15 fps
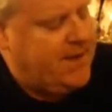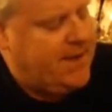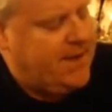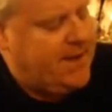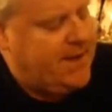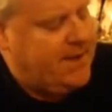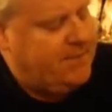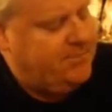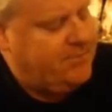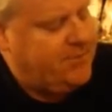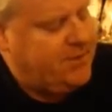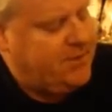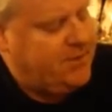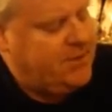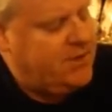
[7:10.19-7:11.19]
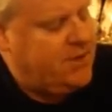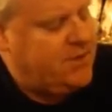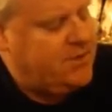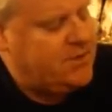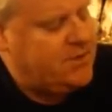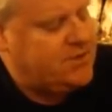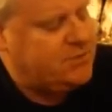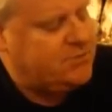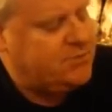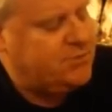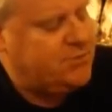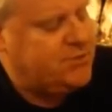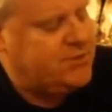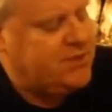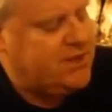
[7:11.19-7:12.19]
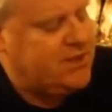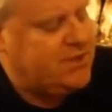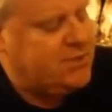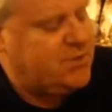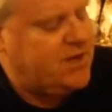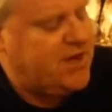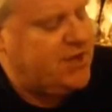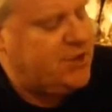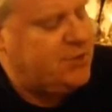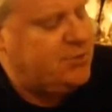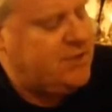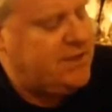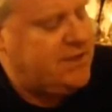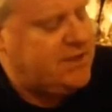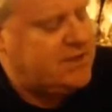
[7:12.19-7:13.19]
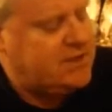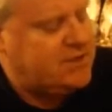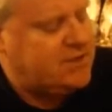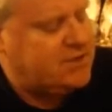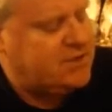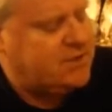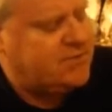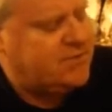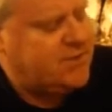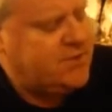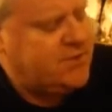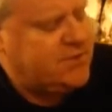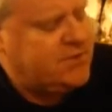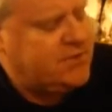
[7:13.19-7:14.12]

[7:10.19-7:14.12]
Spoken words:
you know, there's some routines where you need to sort of